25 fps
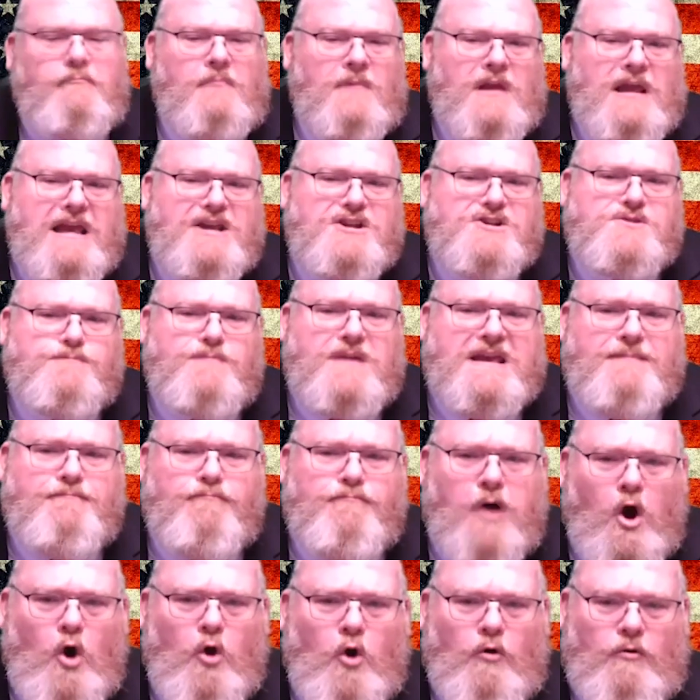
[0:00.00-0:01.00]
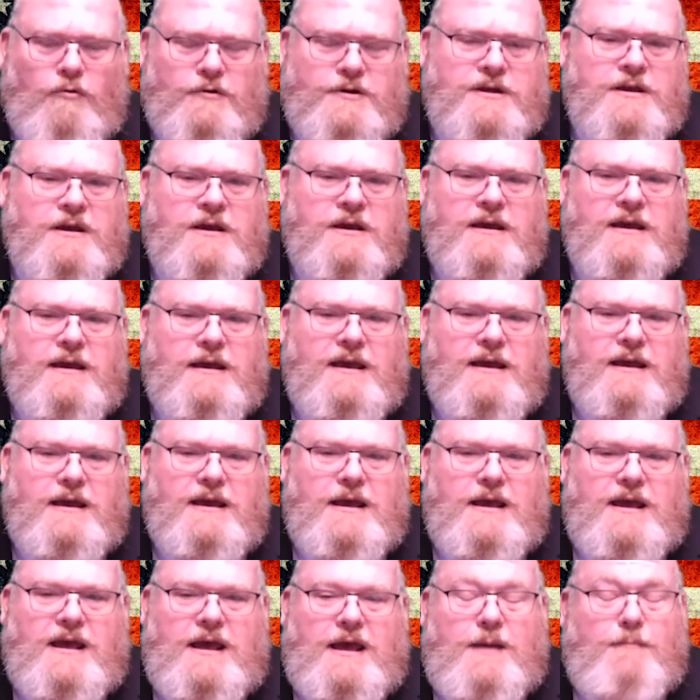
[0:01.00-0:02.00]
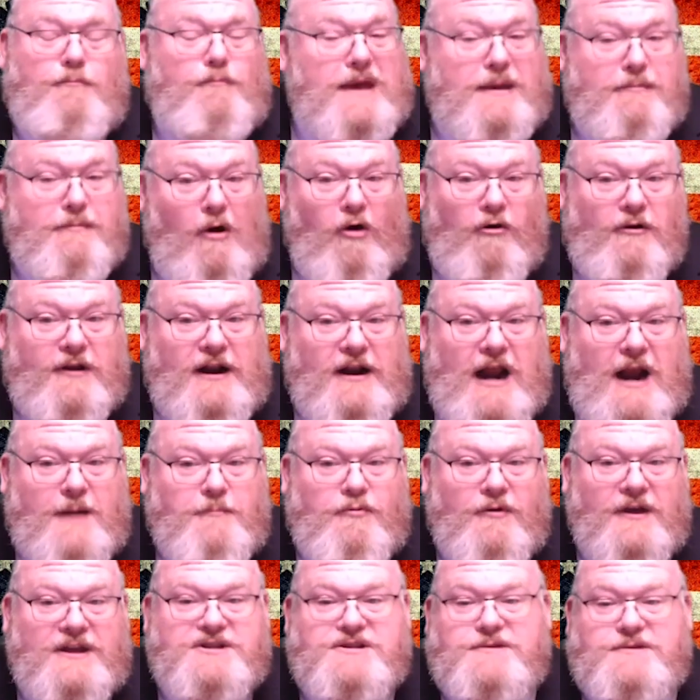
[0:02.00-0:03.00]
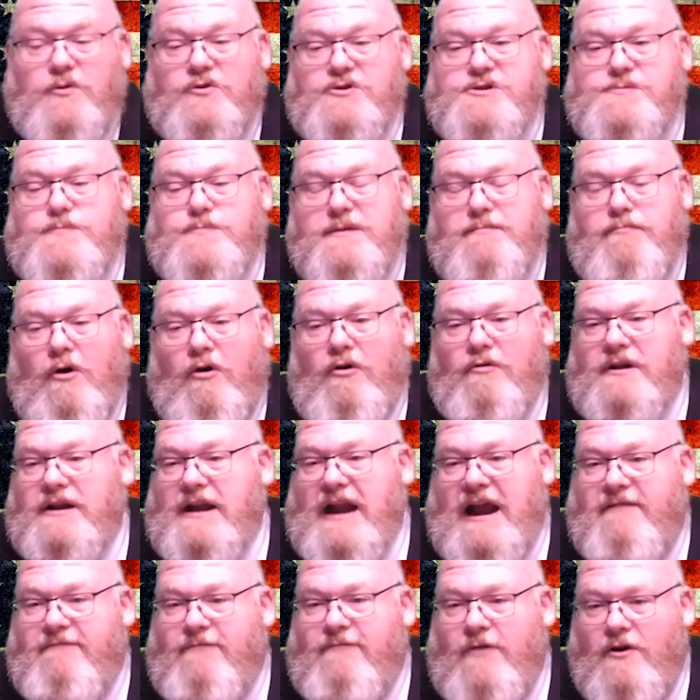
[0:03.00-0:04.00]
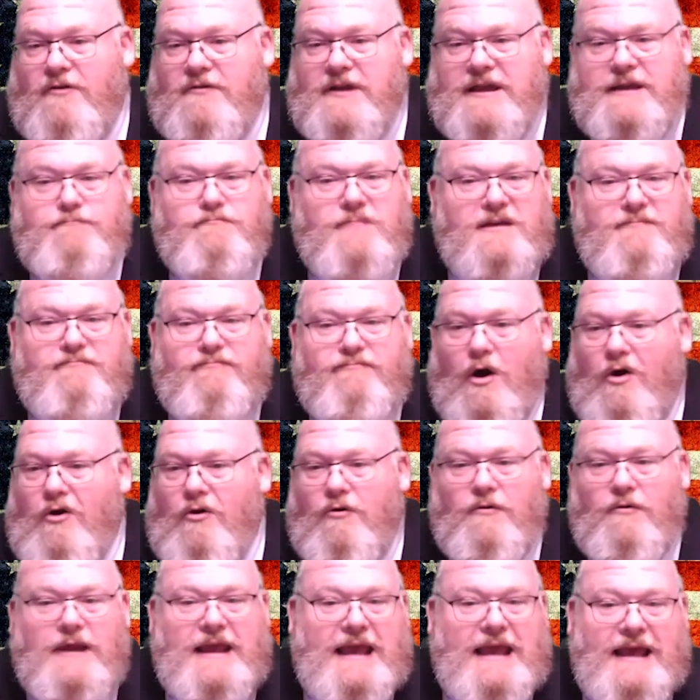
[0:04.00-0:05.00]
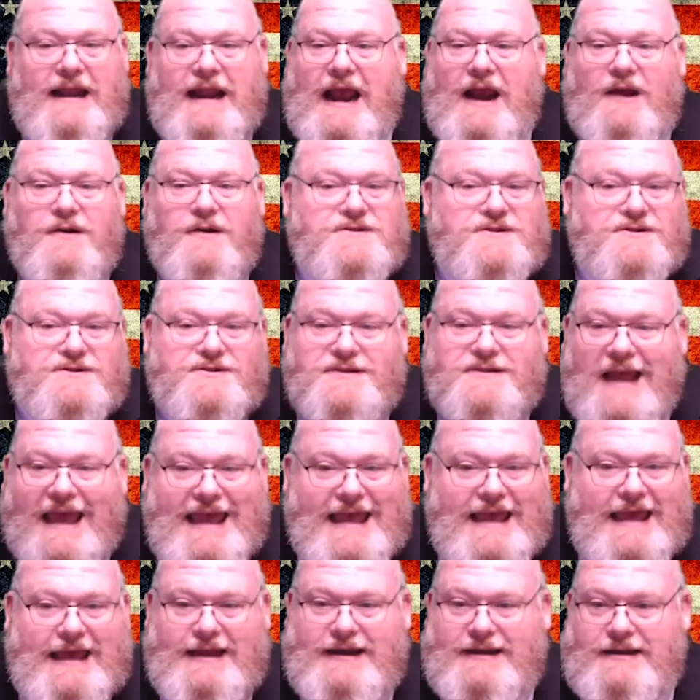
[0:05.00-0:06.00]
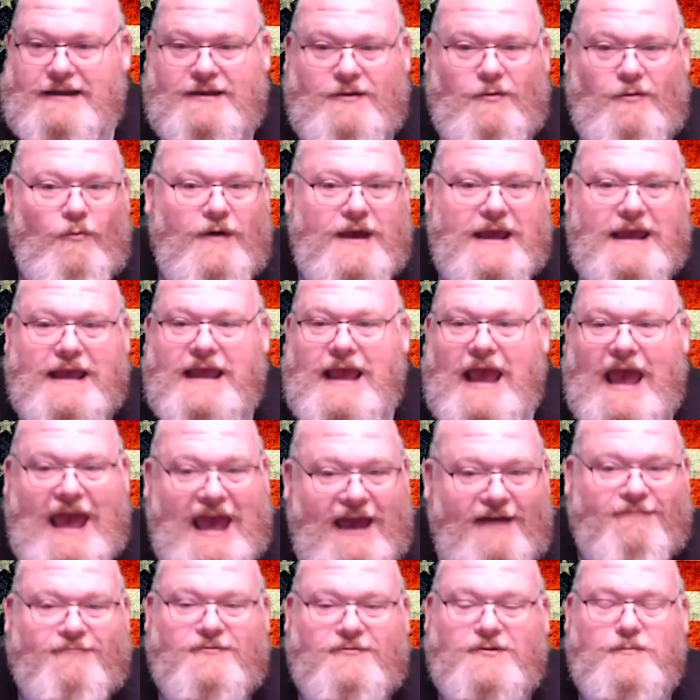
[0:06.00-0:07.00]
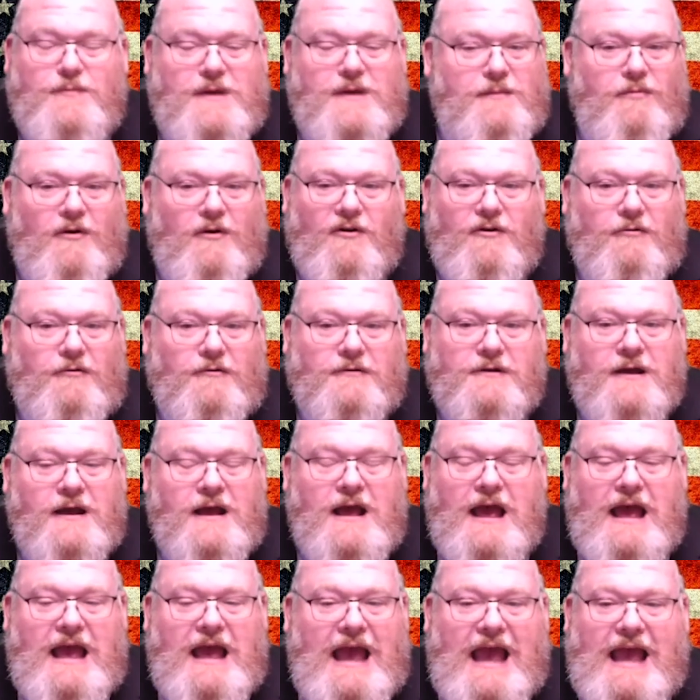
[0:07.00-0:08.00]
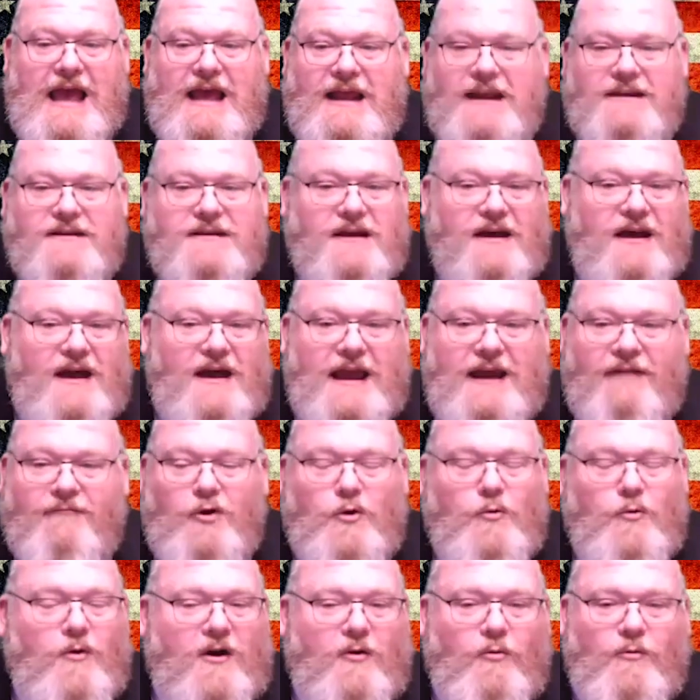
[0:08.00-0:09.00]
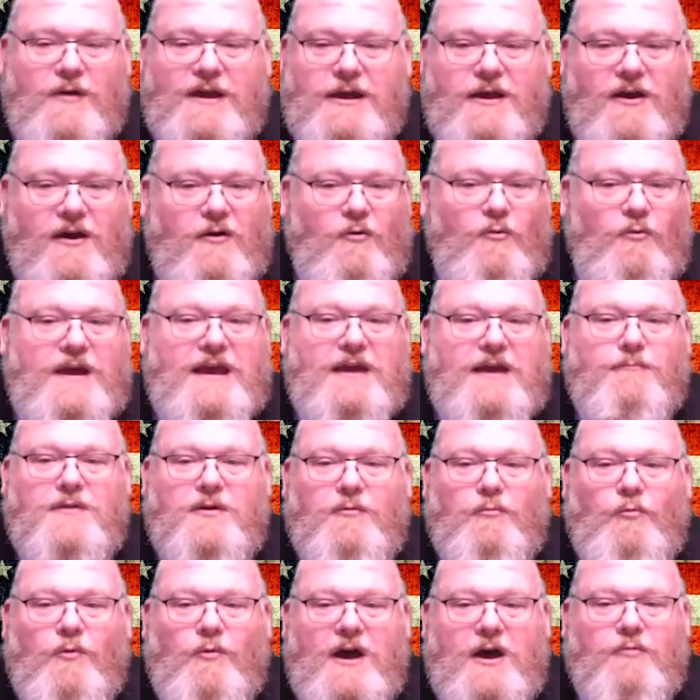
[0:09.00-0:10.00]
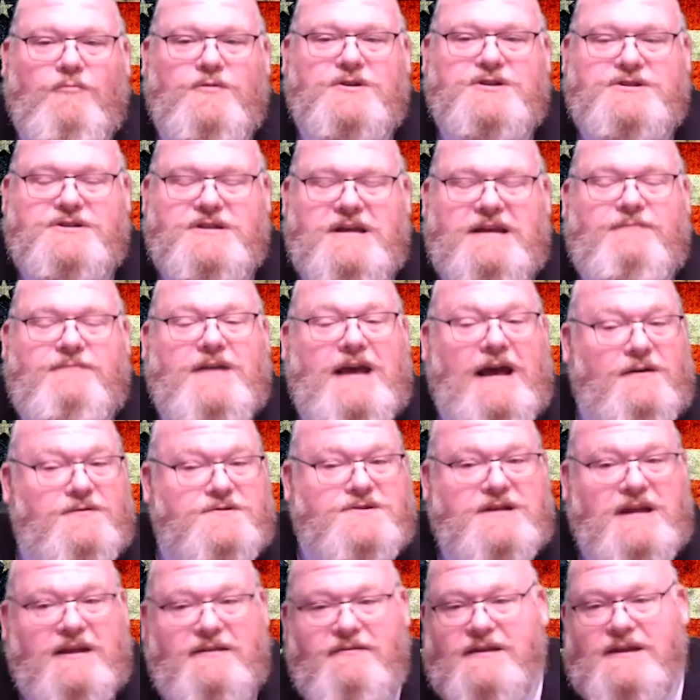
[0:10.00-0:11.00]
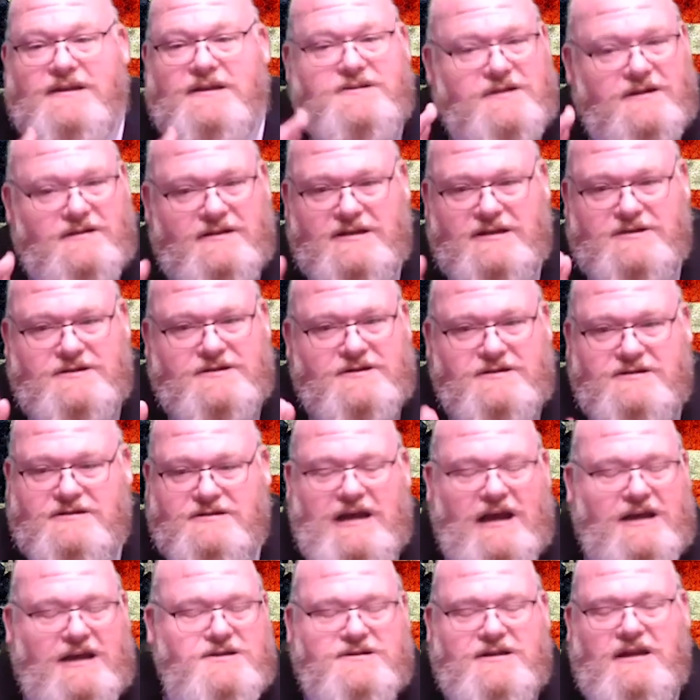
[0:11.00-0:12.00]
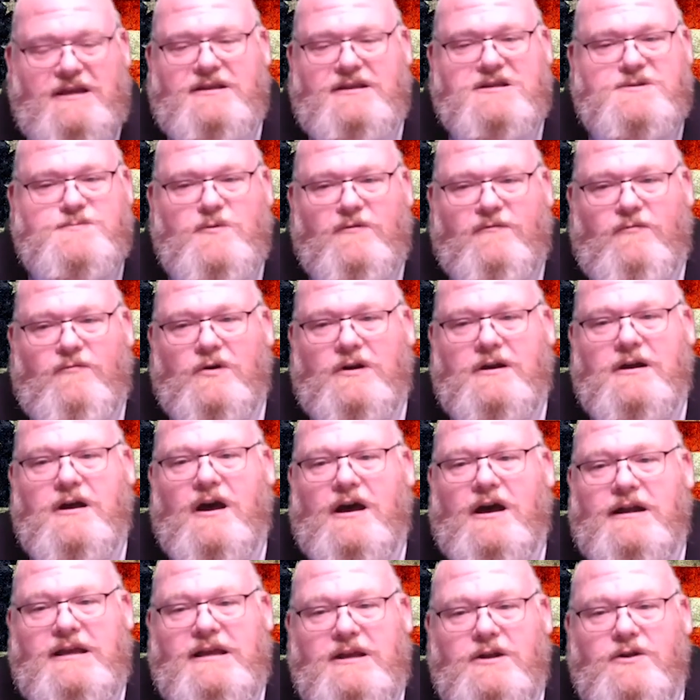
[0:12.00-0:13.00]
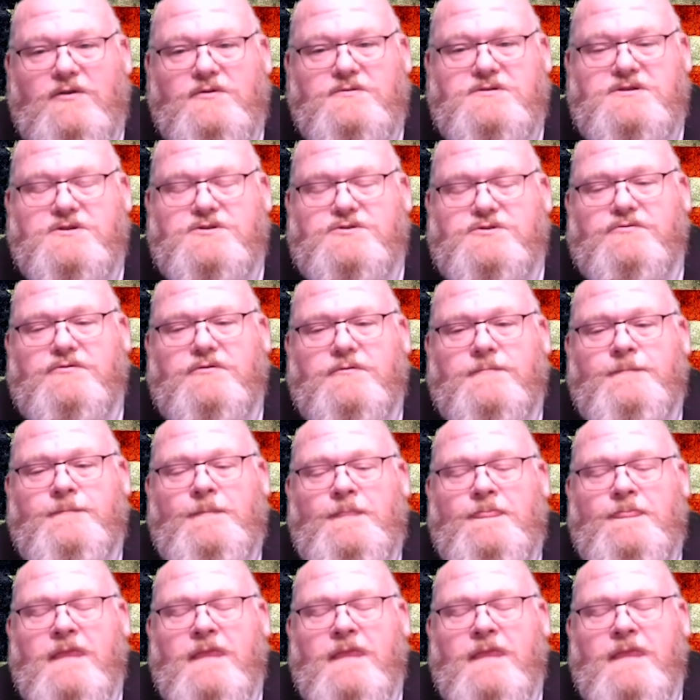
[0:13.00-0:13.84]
is be bold. Be bold in our principles, be bold in our voting, be bold in our stand. We have to be bold. And everywhere we go, we have been well received. I'll say this, and I say this before God. He knows it's true.